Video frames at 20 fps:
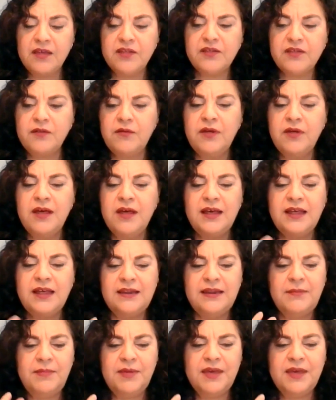So
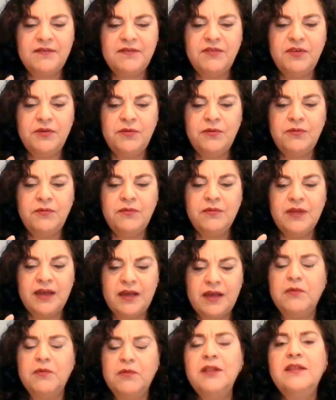let me give you
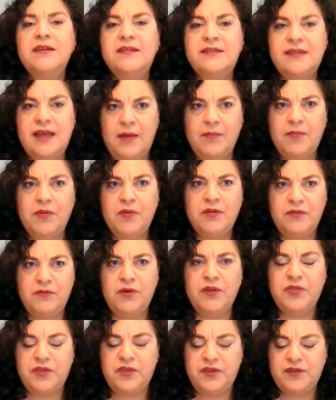like a real example of
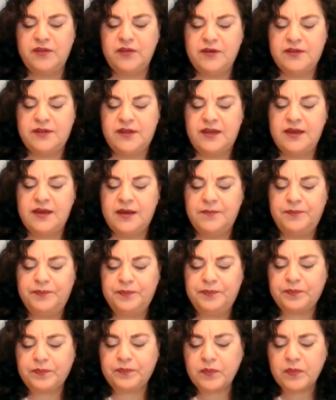what this looks like.
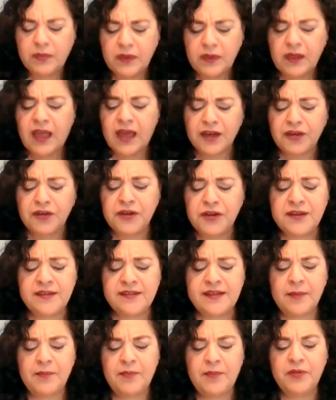A good
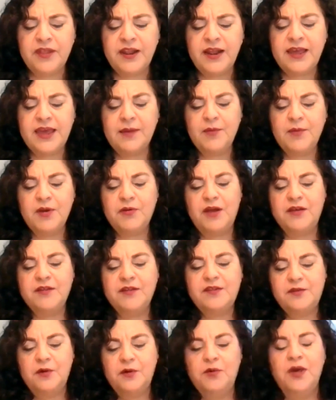example that I came
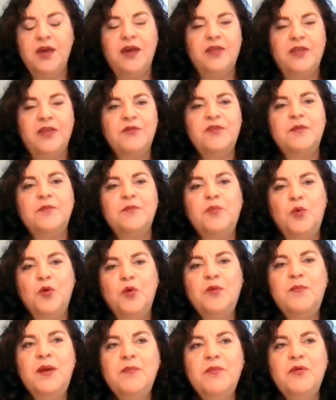across. So there was a
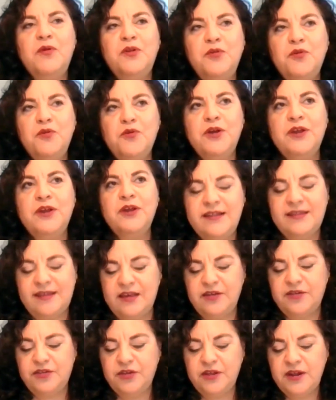board member in an
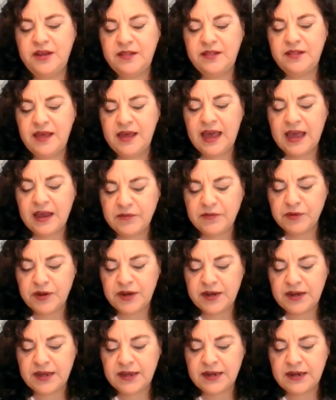organization, and they had
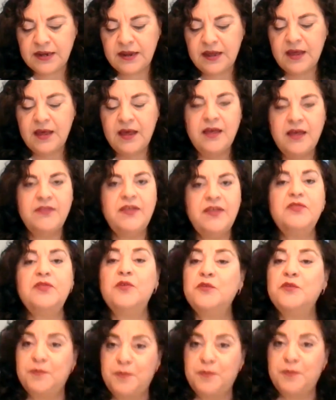written in that
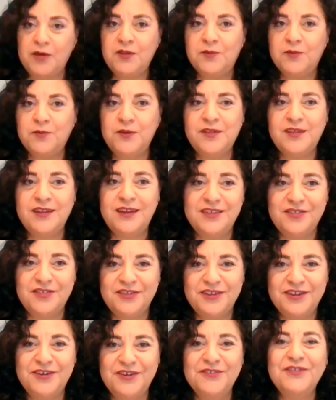their spouse was an
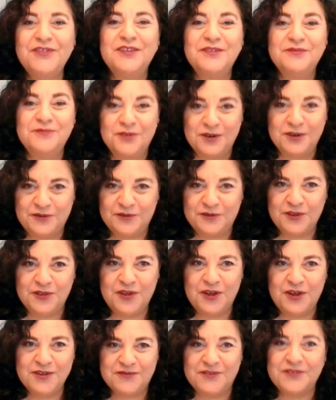engineer that worked for a
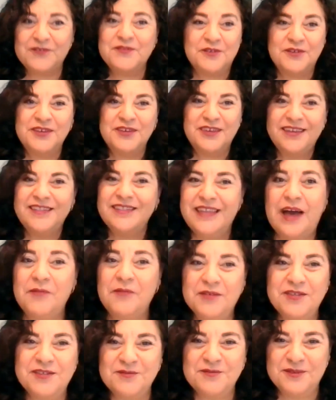large firm. So that
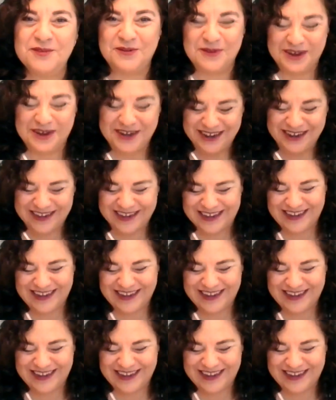one's a real one.